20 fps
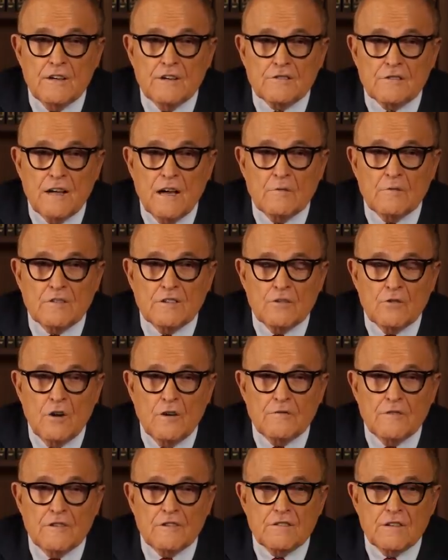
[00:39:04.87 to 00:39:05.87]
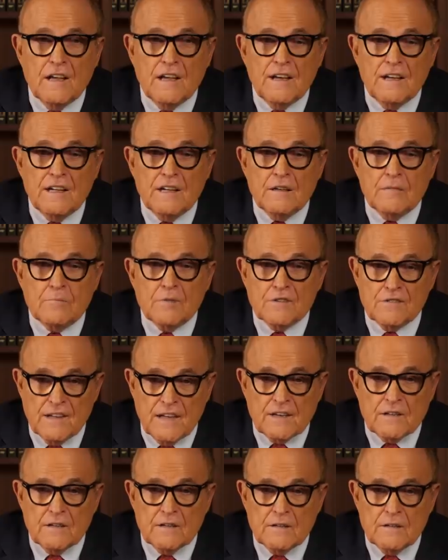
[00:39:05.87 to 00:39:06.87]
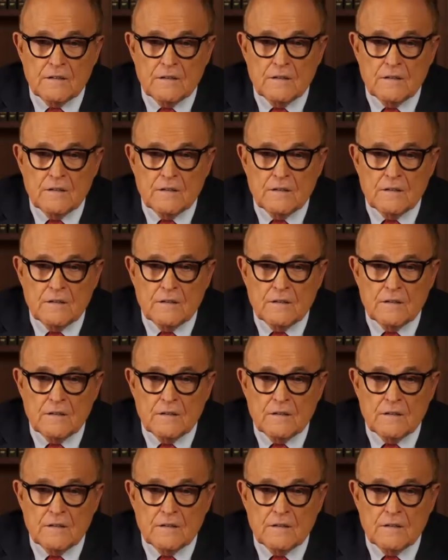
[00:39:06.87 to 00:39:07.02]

years I was in office, eighty percent.